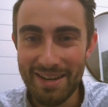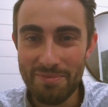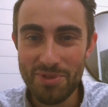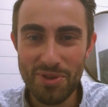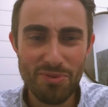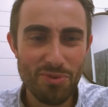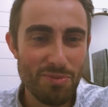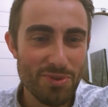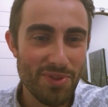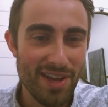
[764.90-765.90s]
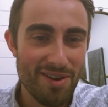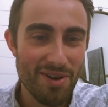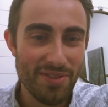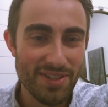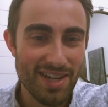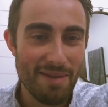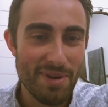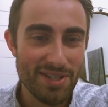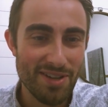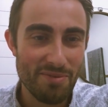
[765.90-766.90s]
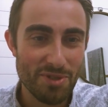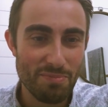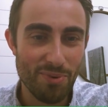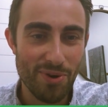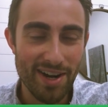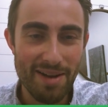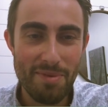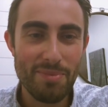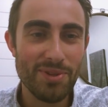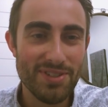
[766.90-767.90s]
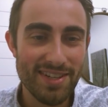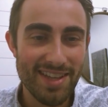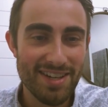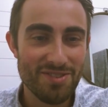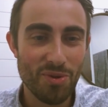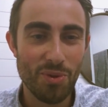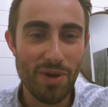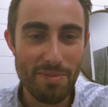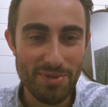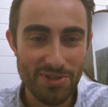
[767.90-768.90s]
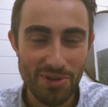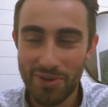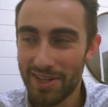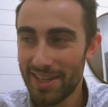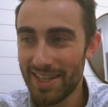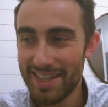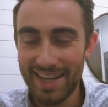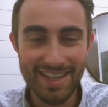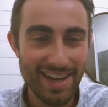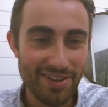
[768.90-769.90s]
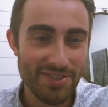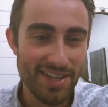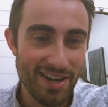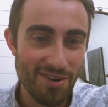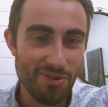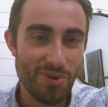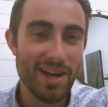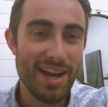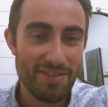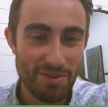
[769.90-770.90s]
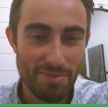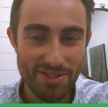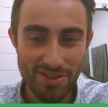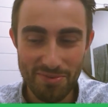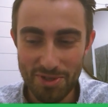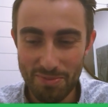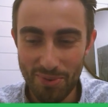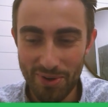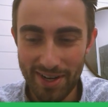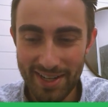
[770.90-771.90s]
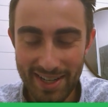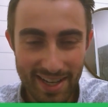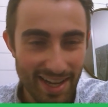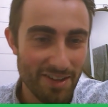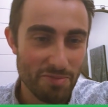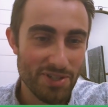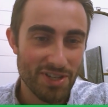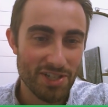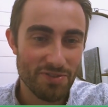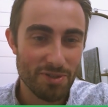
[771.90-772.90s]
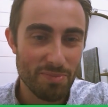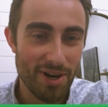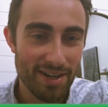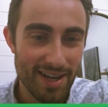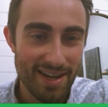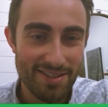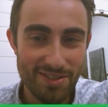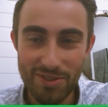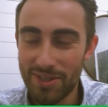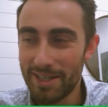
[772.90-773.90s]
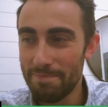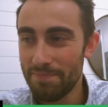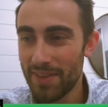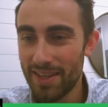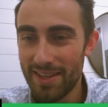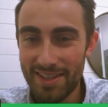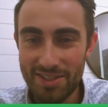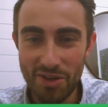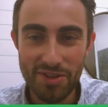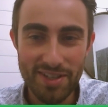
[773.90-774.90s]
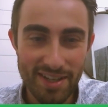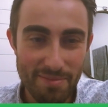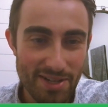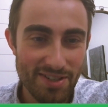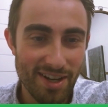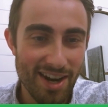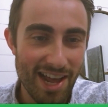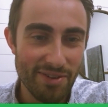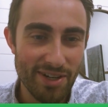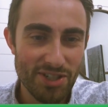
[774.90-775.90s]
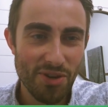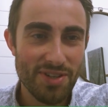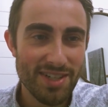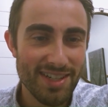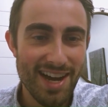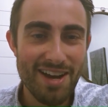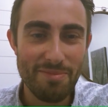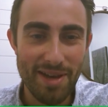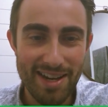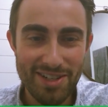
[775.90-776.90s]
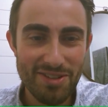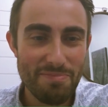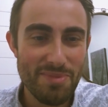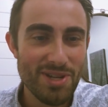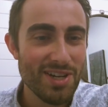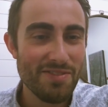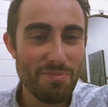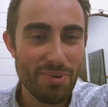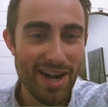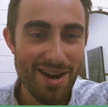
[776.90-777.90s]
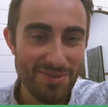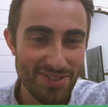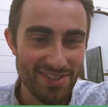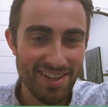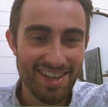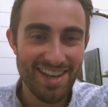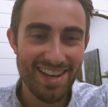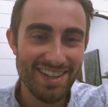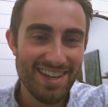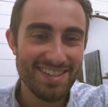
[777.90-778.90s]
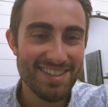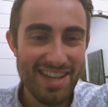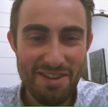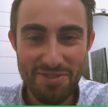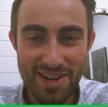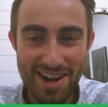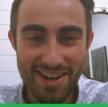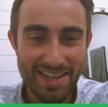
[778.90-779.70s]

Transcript: So the rumors were there around the time my son was born. And I remember listening to that solo episode that Kyle did right after my son was born. It was my son's first podcast. So shout out to my son, Henry. Shout out to Kyle, man. He couldn't even pronounce Alexis Lafreniere.